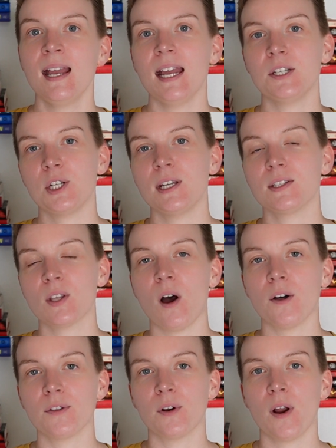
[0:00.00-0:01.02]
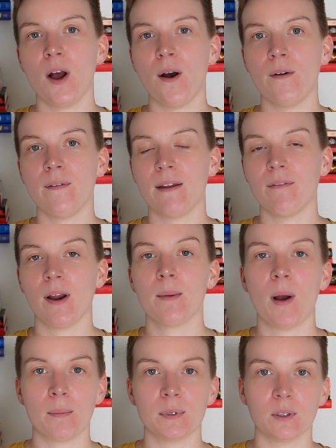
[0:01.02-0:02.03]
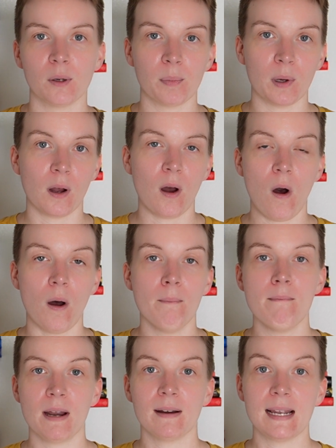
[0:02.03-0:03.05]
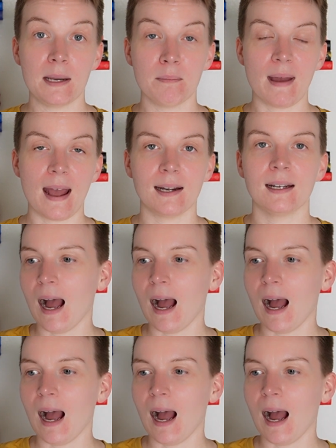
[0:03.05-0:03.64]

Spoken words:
and she is the author of a very popular book called Marianne Bad.